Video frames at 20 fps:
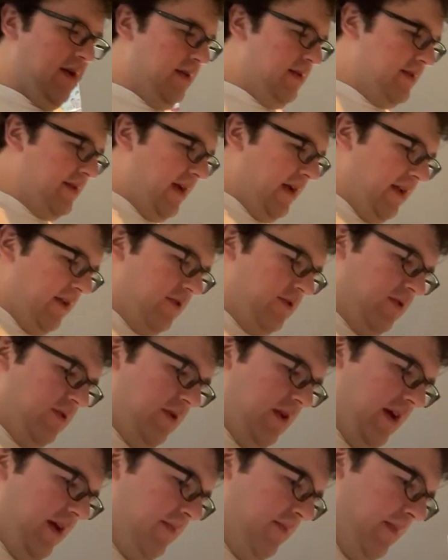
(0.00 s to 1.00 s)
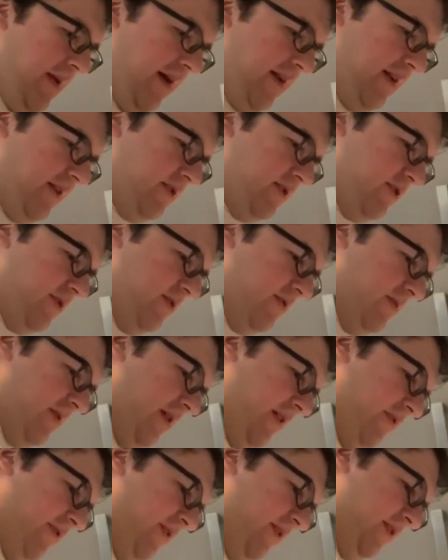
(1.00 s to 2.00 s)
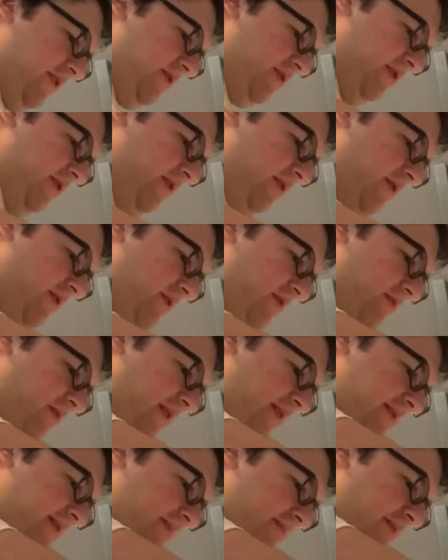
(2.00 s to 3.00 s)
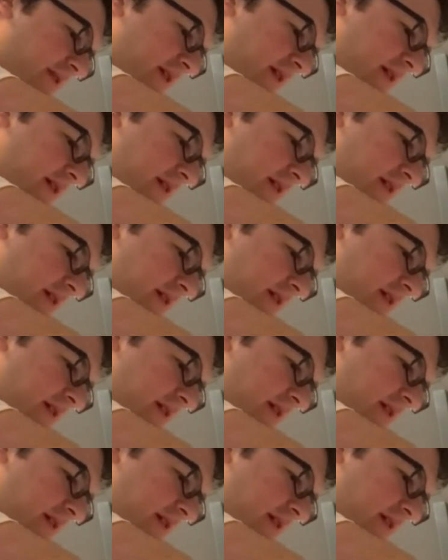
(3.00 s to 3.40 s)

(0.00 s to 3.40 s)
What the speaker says: kind of cool that I managed to finish this whole recipe